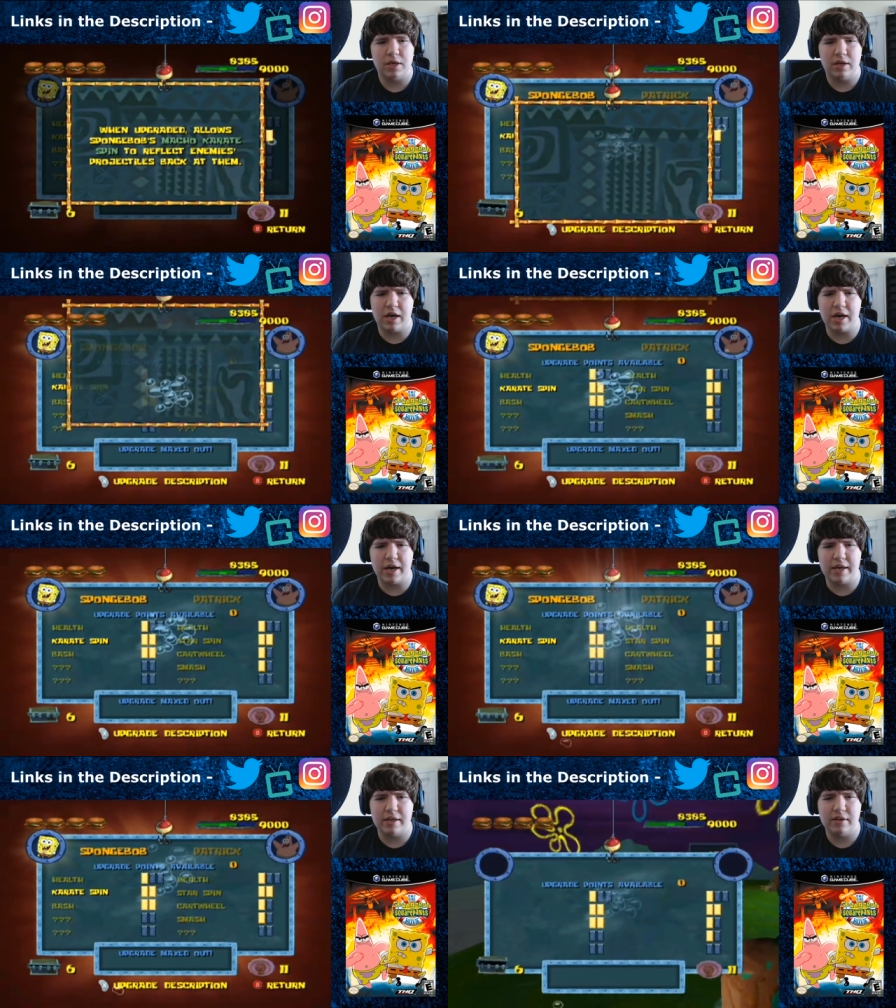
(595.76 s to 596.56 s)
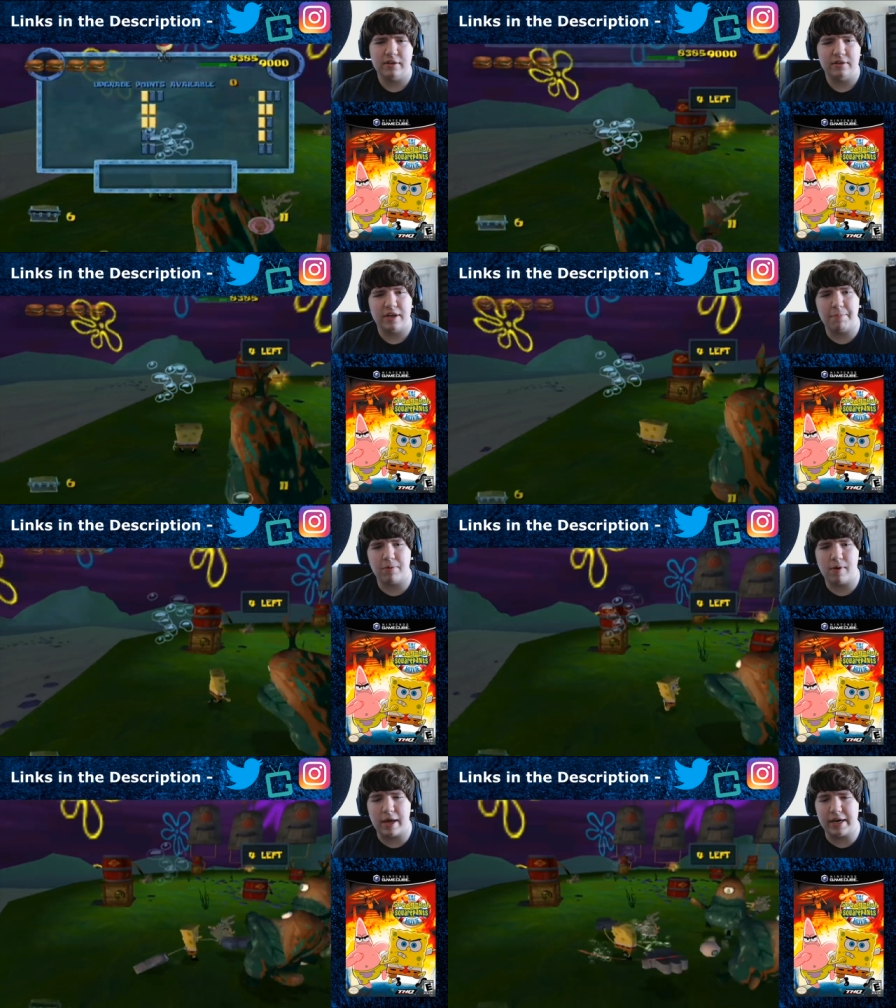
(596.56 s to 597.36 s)
Uh, it,
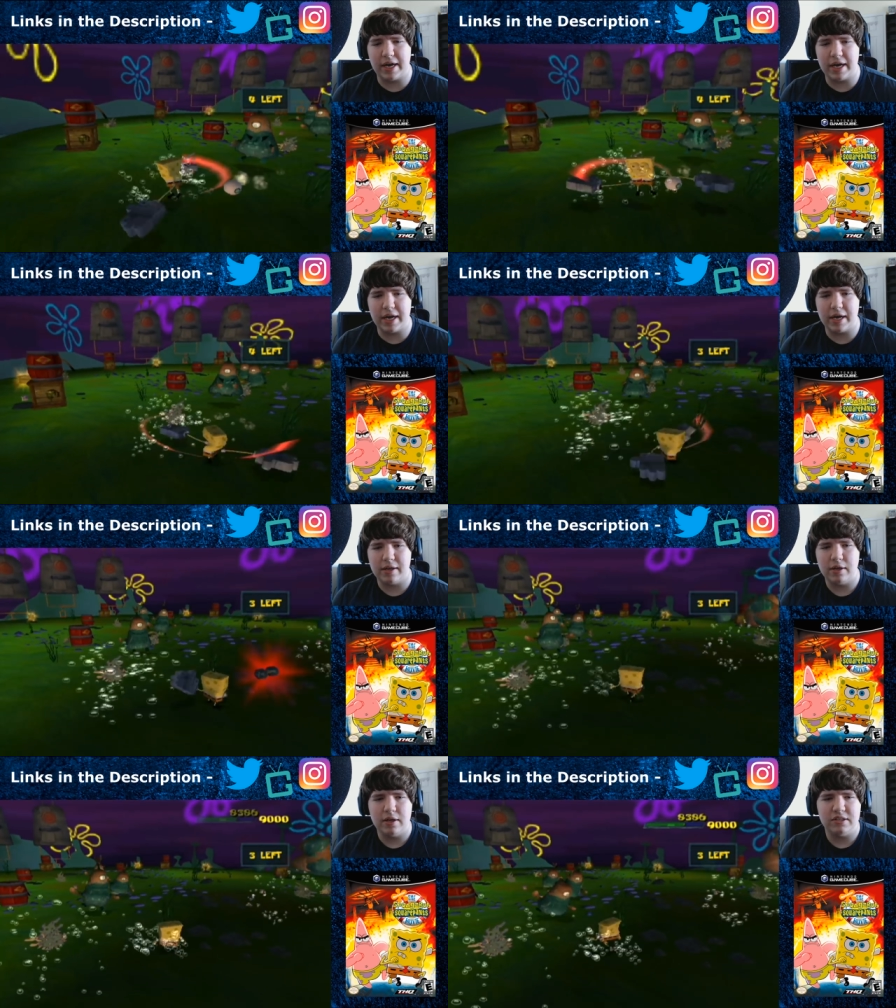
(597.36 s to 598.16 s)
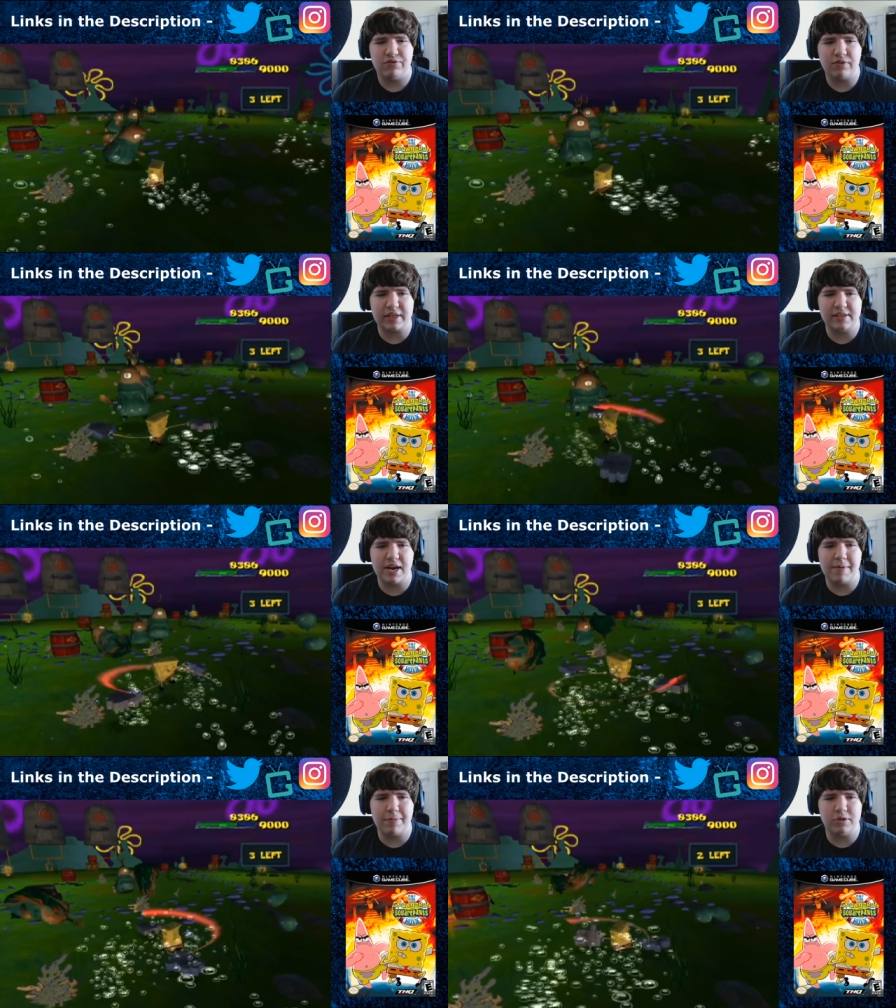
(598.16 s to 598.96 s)
it uh, Deflects
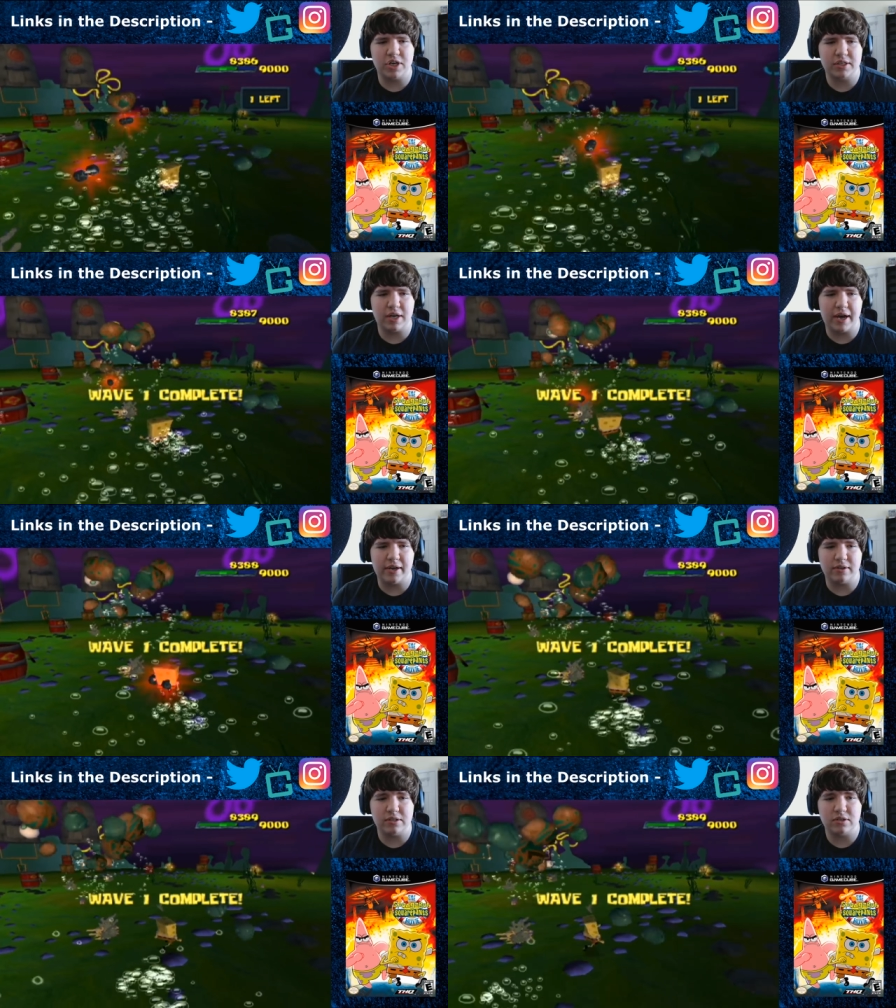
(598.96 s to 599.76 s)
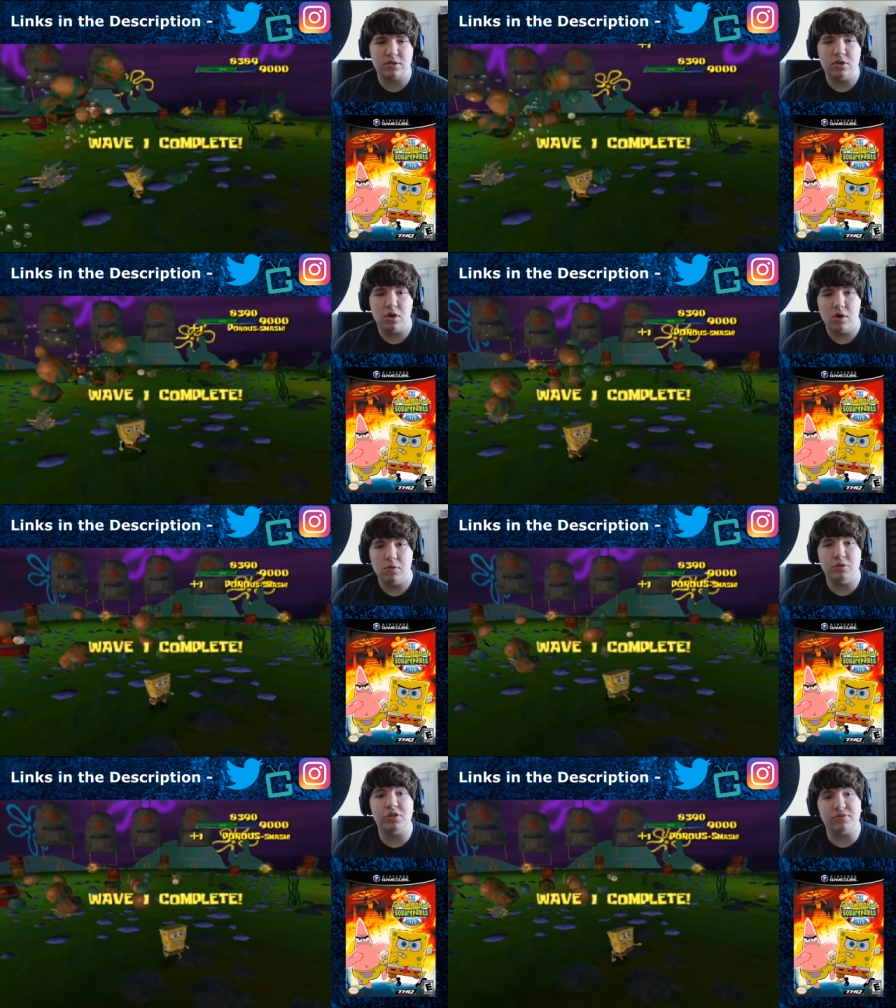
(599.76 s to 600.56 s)
enemy projectiles,
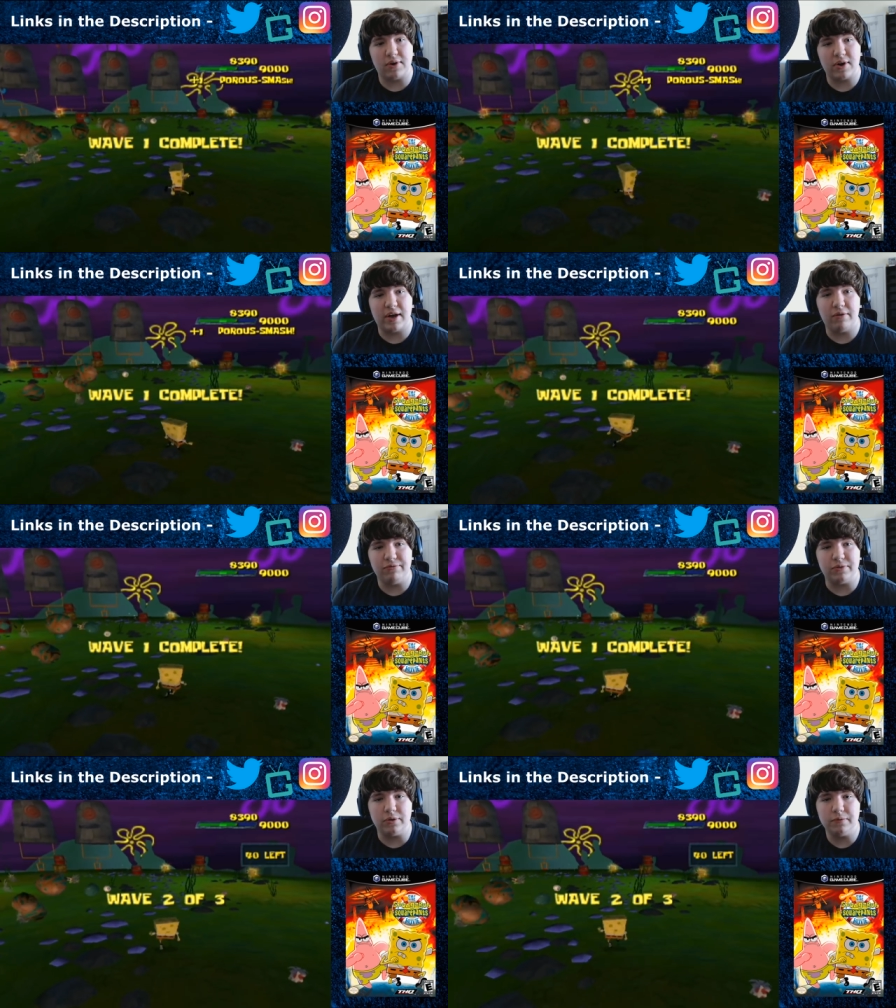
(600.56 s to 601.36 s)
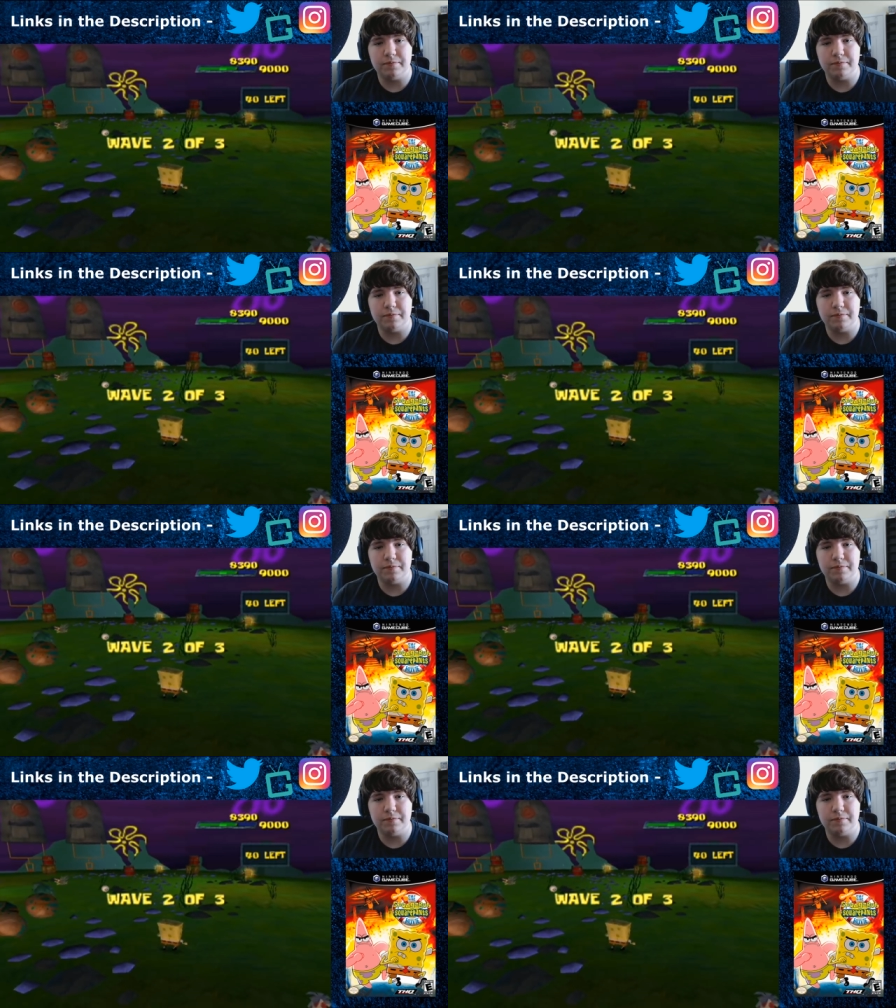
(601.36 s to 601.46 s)
which is very helpful.